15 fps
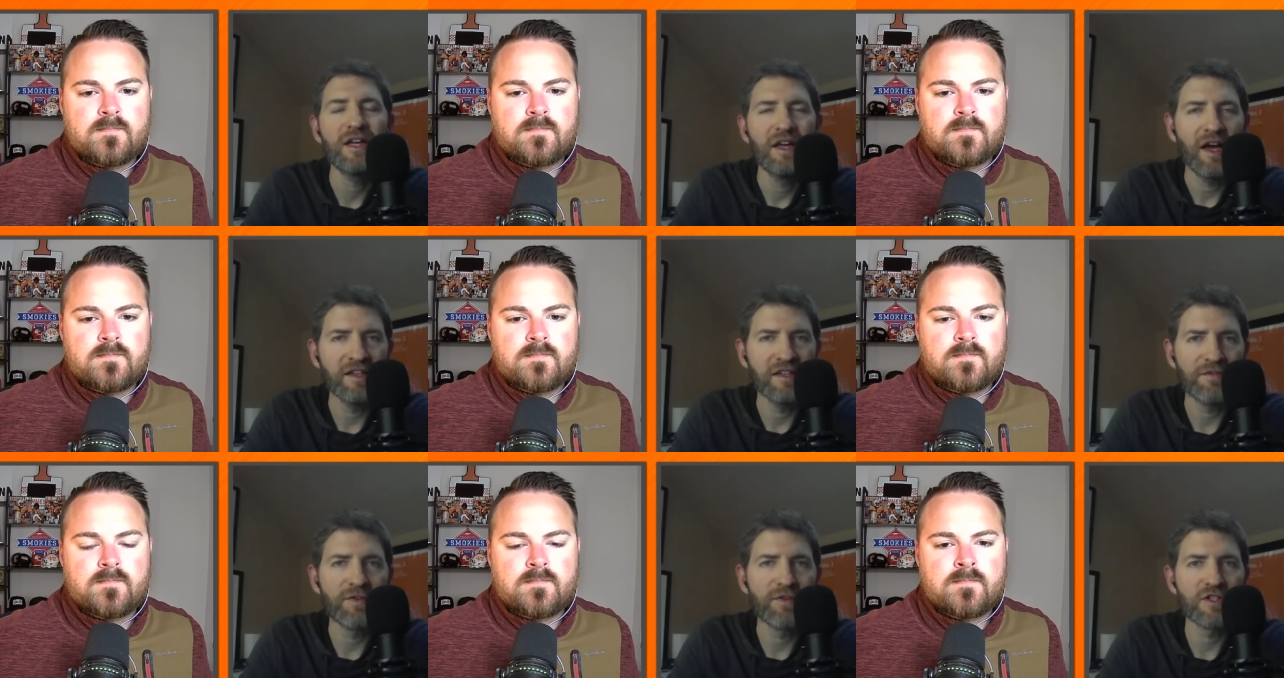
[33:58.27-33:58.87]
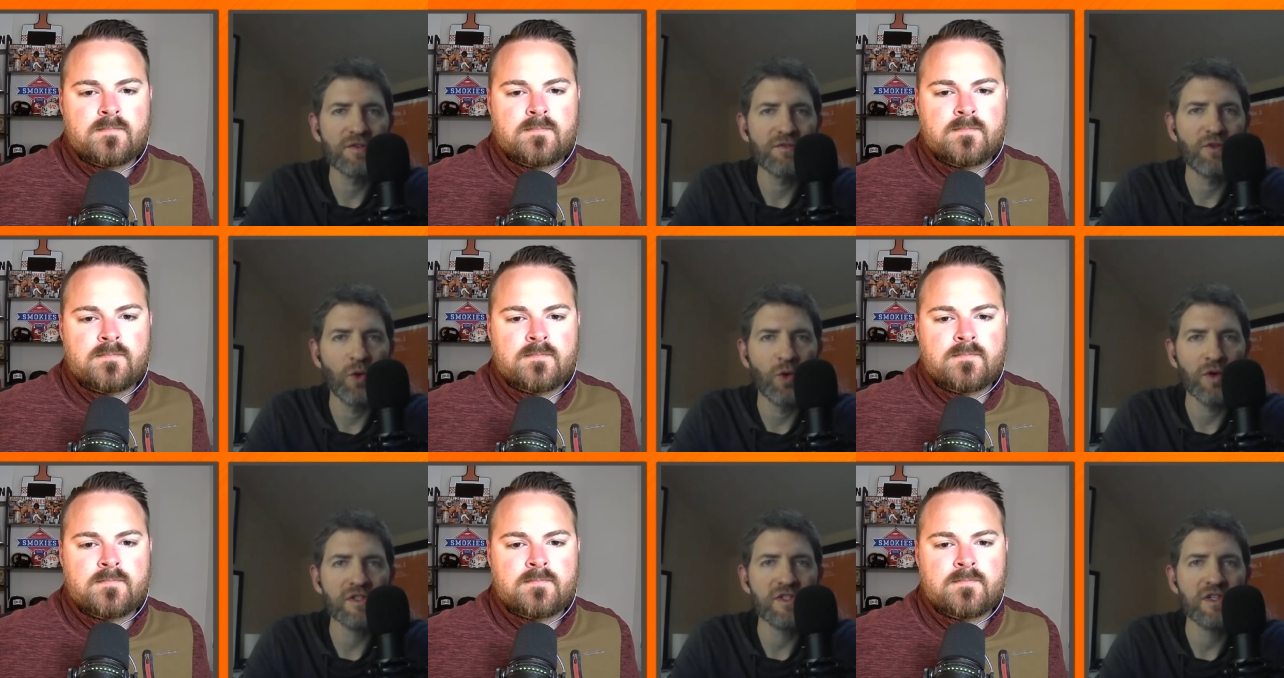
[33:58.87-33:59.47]
Speaker 1: A difference, of
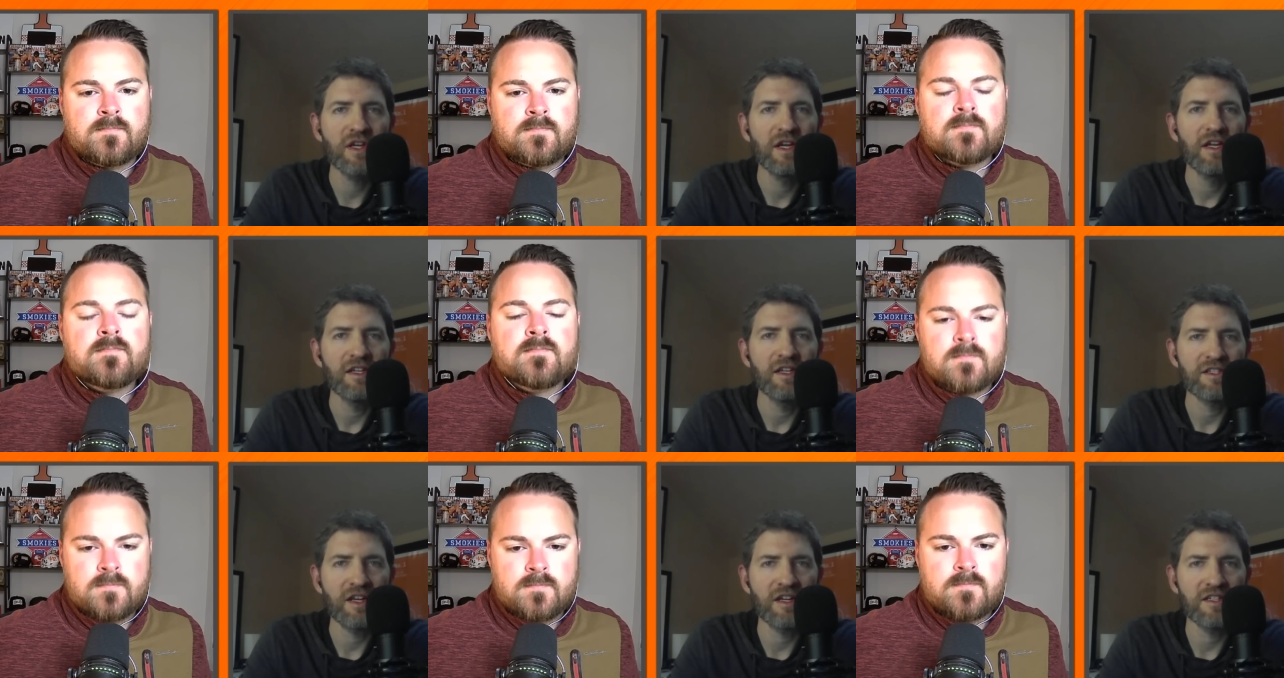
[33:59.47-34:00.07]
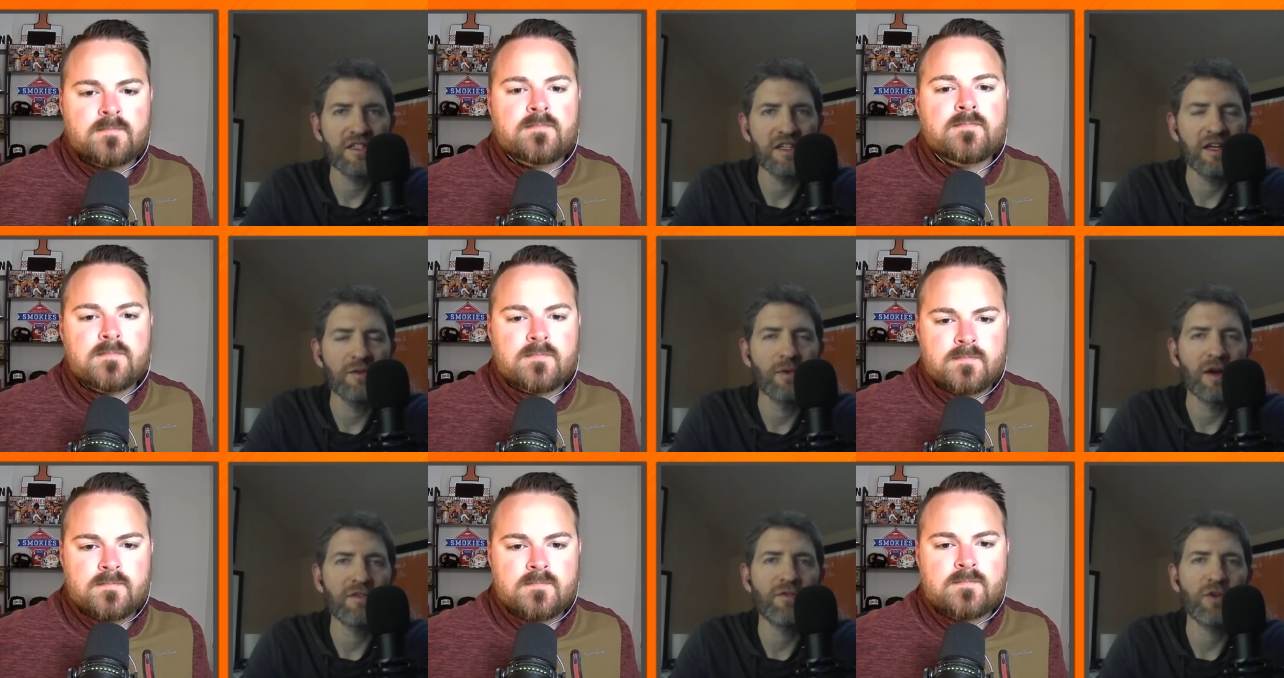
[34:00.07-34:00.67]
course, is Tennessee getting
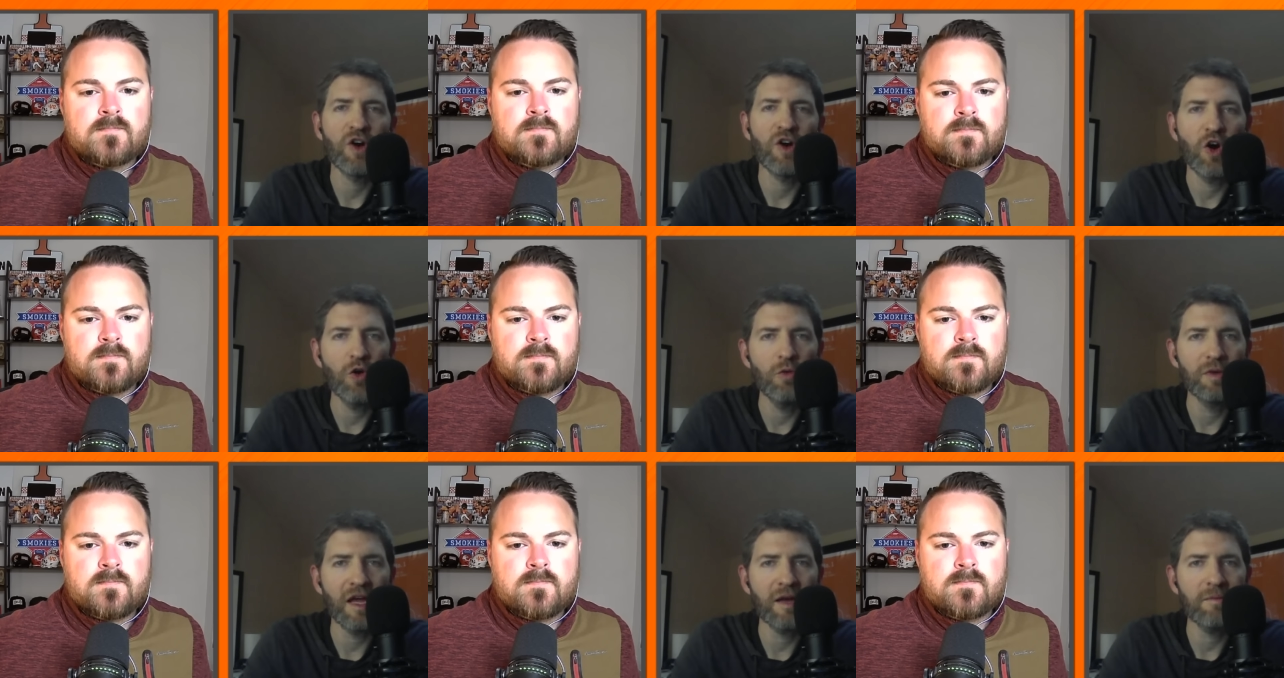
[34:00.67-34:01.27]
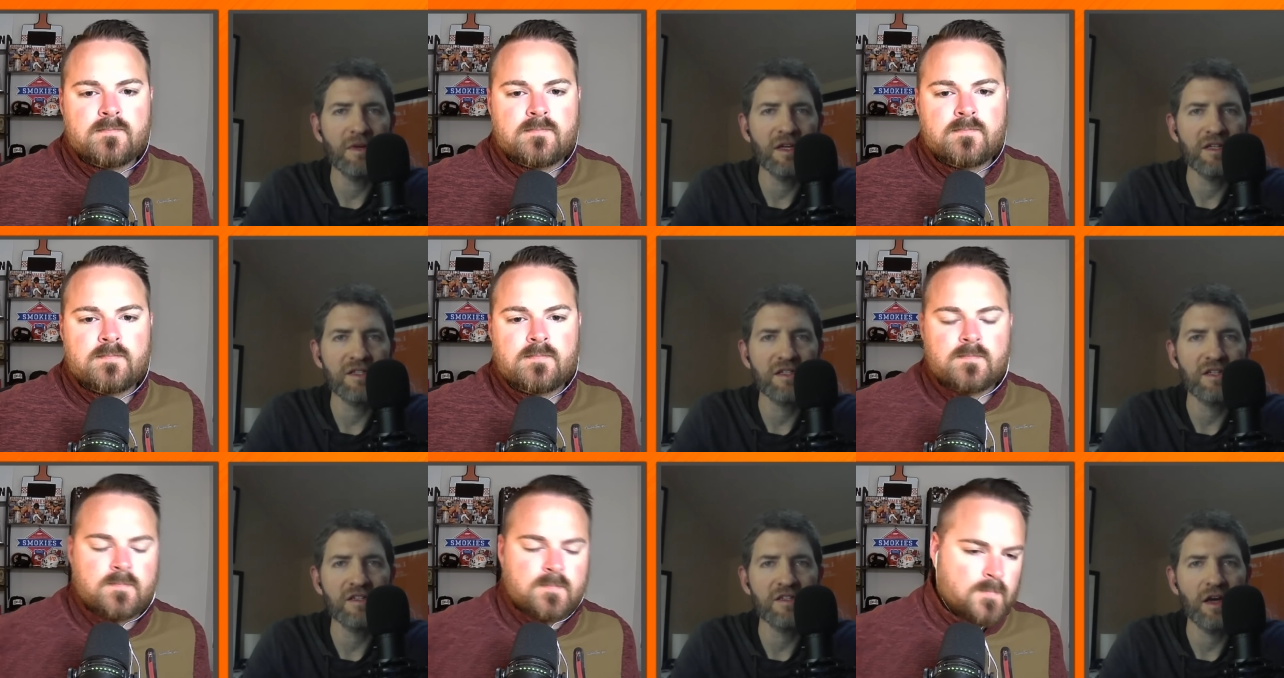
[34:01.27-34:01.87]
ready for a home game
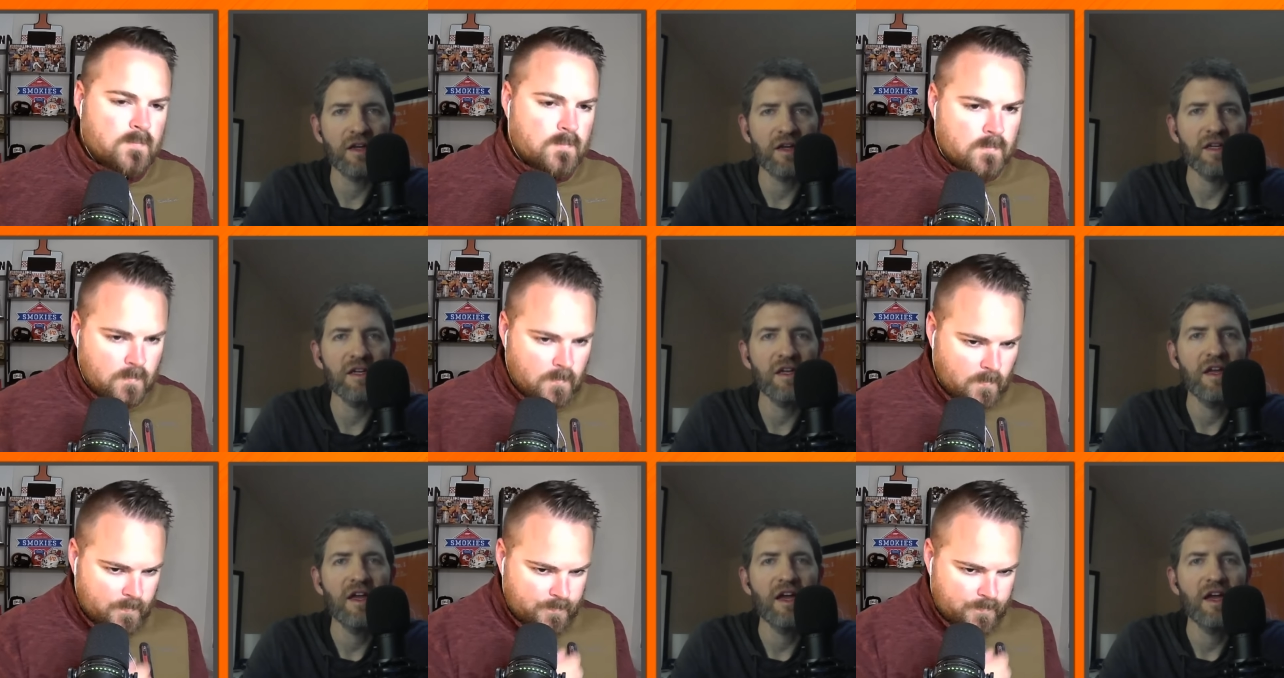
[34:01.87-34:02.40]
against Kentucky